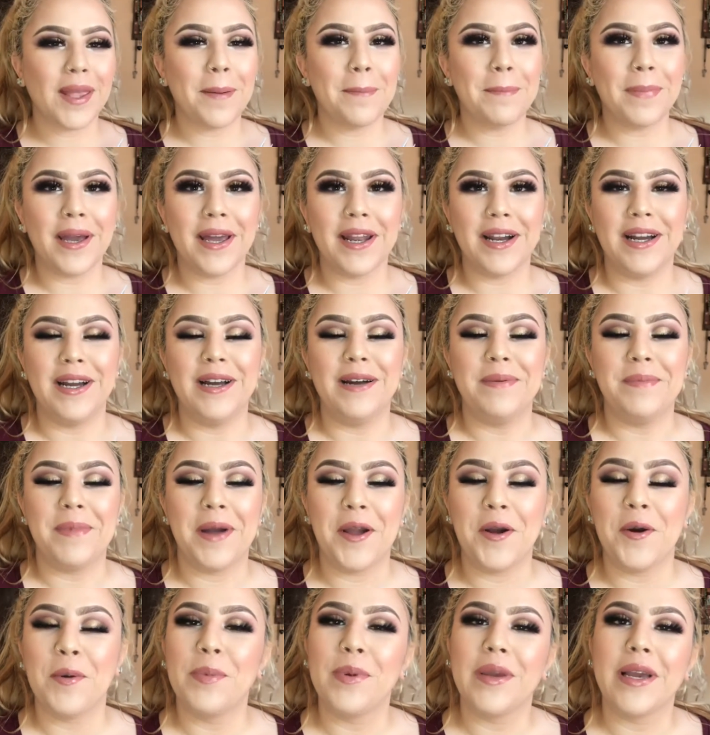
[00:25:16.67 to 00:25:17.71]
But I
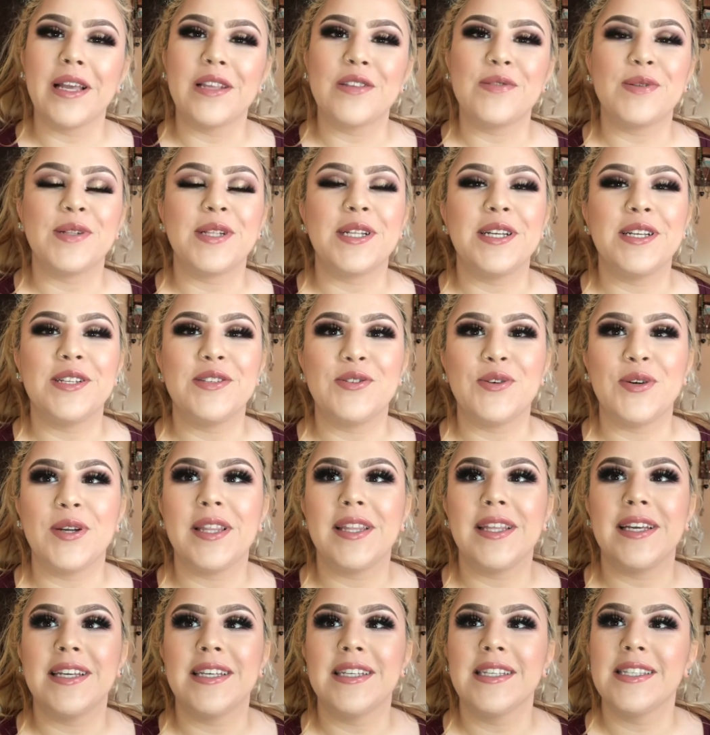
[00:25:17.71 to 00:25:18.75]
hope you guys really enjoyed
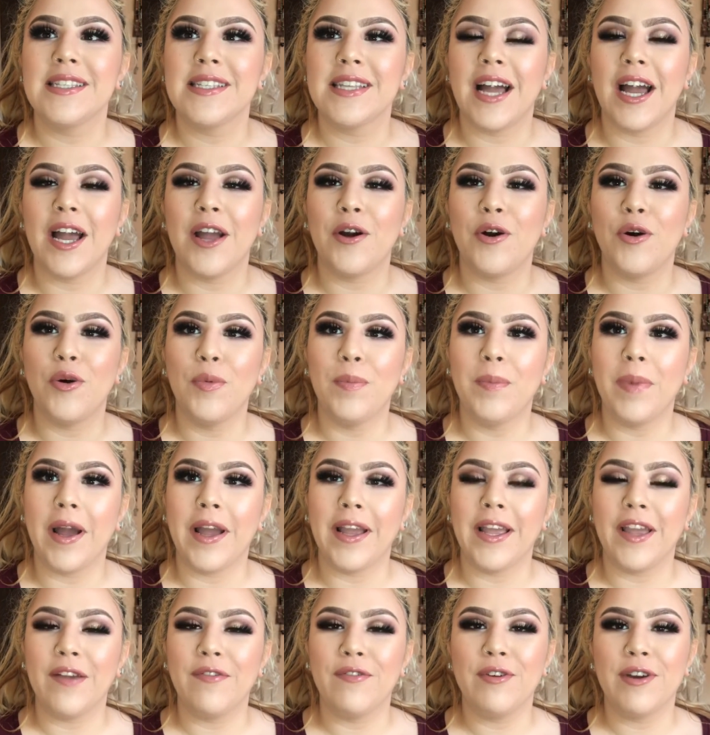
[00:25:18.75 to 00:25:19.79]
this. I hope I
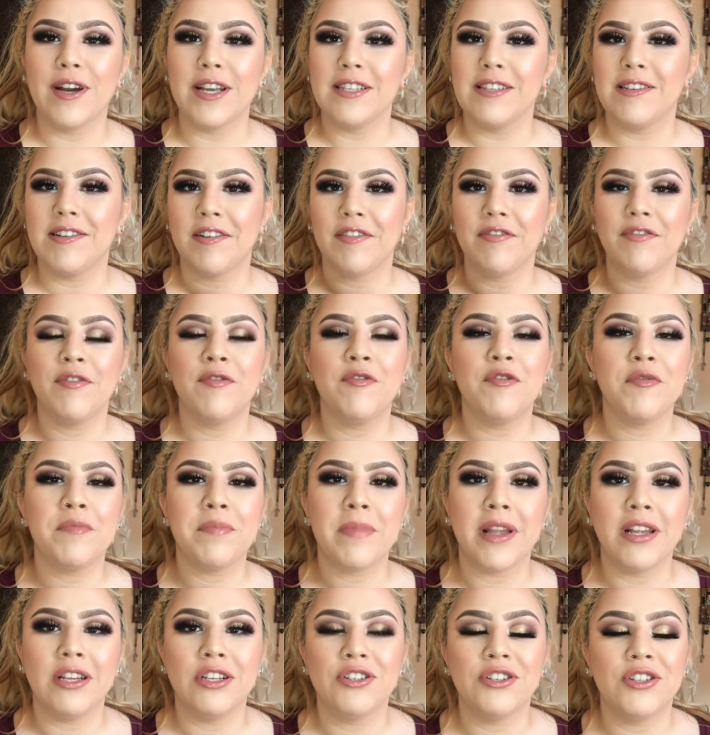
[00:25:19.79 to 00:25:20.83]
gave you guys enough
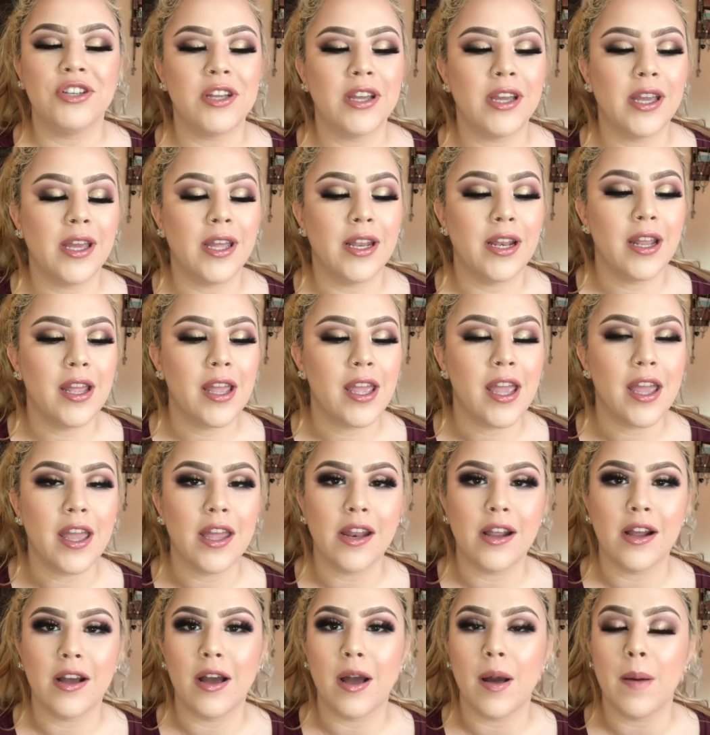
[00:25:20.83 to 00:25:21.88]
information.
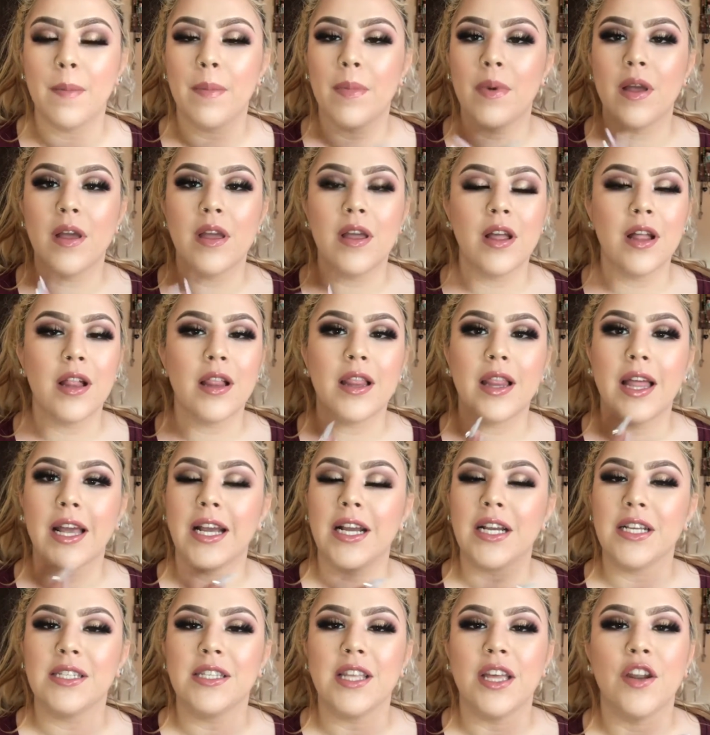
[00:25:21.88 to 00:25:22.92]
And like
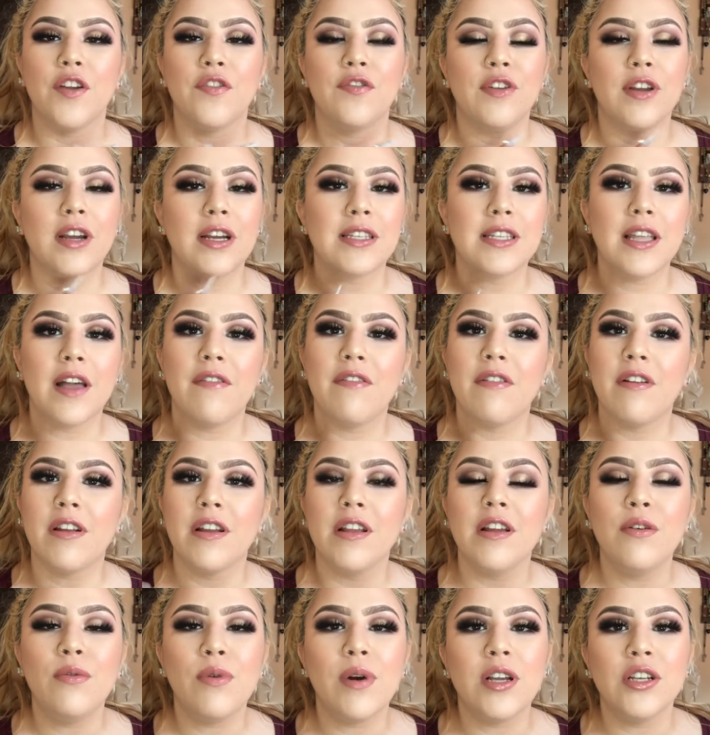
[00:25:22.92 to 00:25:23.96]
I said, if you guys have any
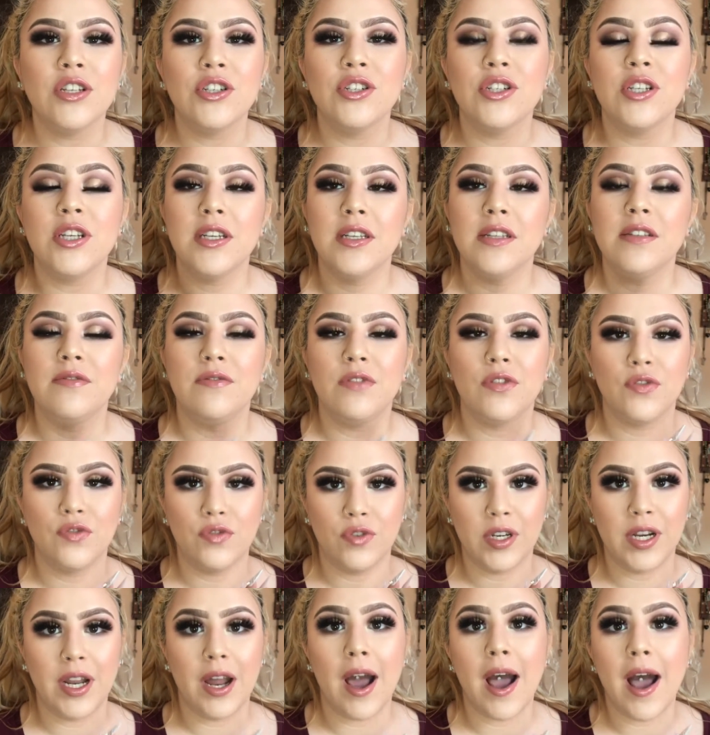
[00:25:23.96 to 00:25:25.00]
questions, feel
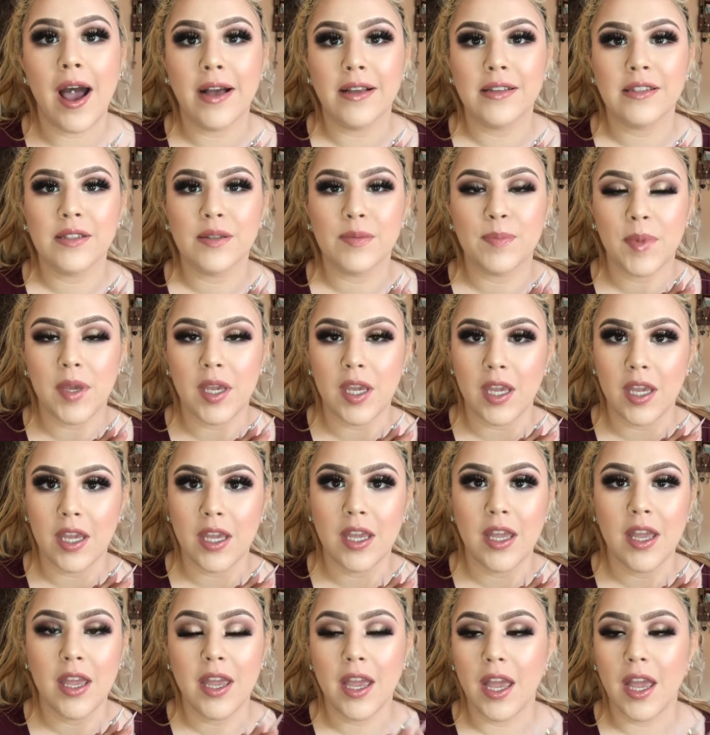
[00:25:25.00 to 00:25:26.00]
free to ask me.